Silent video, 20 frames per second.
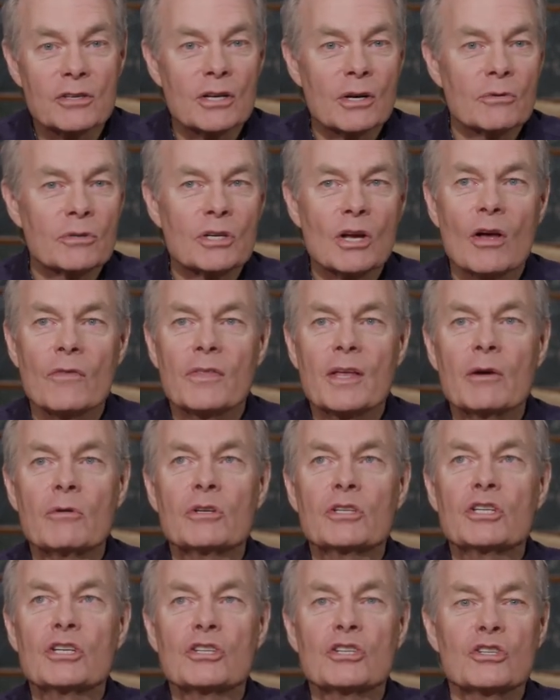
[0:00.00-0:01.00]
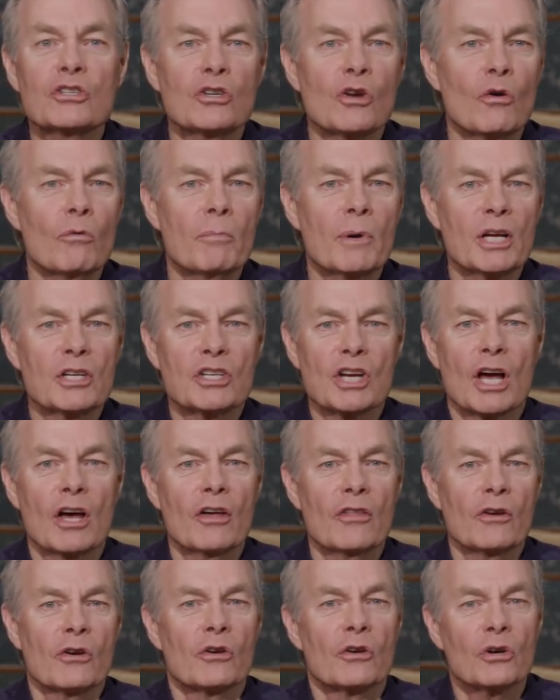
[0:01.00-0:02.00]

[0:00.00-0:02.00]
there was all, there was just so much other